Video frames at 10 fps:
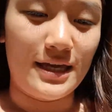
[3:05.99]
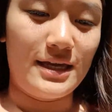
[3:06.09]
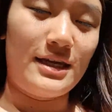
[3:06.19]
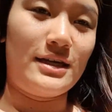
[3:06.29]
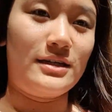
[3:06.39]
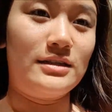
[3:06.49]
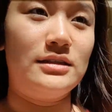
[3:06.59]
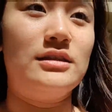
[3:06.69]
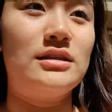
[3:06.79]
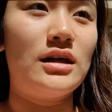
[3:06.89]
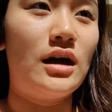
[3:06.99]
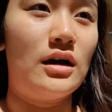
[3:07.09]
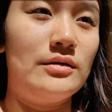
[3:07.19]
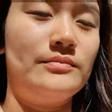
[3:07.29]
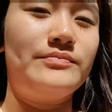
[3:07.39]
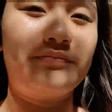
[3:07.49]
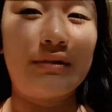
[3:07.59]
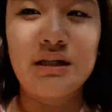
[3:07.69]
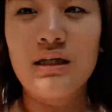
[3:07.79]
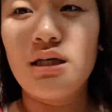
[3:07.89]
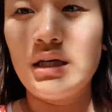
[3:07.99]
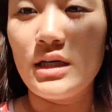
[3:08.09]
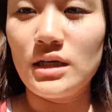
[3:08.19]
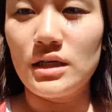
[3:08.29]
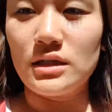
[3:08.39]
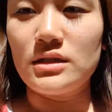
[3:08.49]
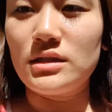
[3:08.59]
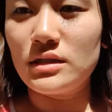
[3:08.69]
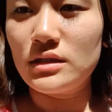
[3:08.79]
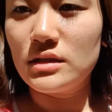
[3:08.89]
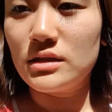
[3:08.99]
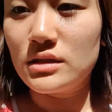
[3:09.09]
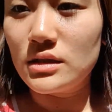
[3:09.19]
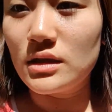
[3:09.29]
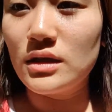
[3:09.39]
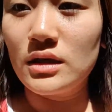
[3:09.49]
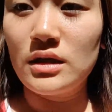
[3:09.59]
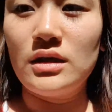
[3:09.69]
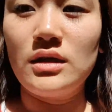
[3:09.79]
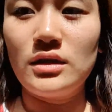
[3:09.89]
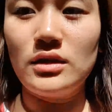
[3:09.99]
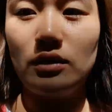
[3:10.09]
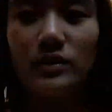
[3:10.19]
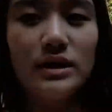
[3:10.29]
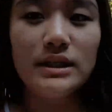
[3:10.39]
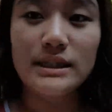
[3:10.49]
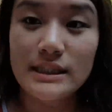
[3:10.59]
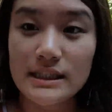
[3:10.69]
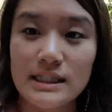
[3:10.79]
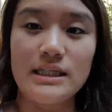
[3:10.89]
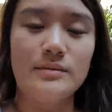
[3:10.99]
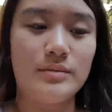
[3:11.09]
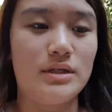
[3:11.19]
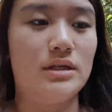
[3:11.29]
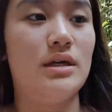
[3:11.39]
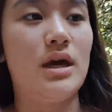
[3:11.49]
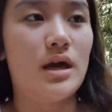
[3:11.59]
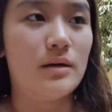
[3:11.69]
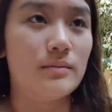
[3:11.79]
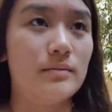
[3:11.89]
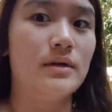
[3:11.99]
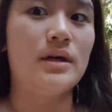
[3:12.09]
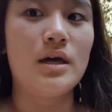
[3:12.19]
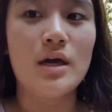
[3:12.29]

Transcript: and um, it's 3.16 p.m.